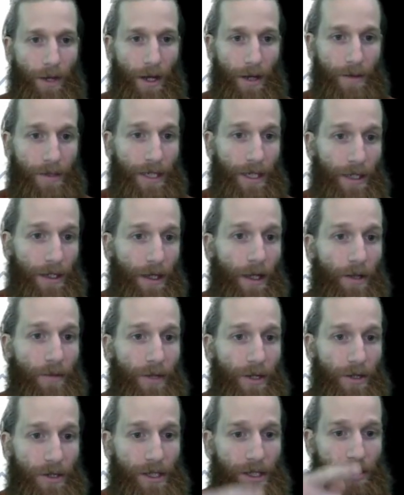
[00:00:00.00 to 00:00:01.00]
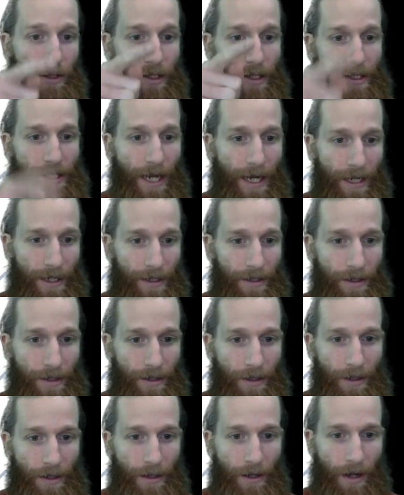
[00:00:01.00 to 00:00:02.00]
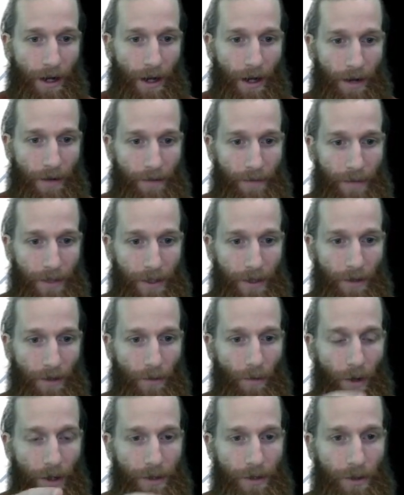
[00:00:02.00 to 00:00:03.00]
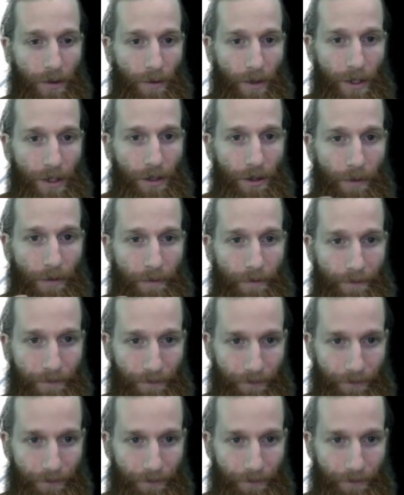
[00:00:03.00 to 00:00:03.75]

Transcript: The second column here is still second, 1, 2, 1, 2,